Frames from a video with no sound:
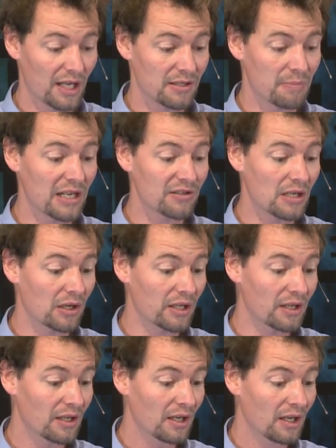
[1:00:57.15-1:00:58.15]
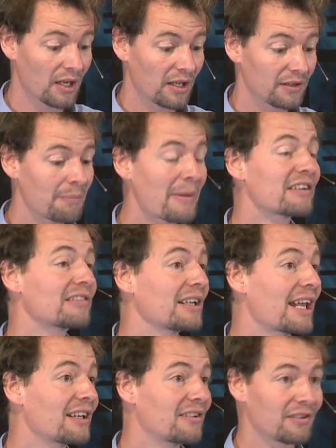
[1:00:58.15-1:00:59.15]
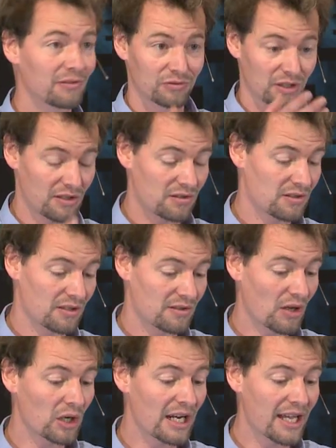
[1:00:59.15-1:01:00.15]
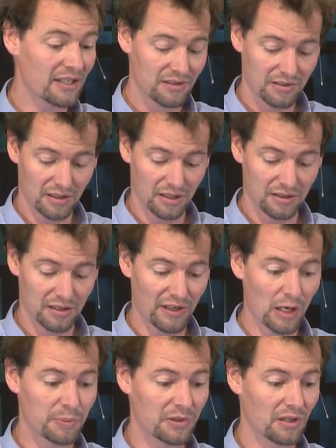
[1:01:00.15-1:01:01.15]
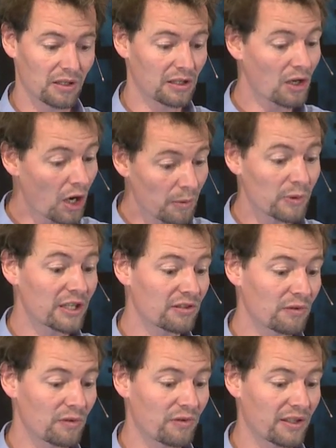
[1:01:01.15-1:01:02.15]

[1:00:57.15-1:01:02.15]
at Imaginary. The Match the Net it's, it's online, uh, developed uh, in collaboration with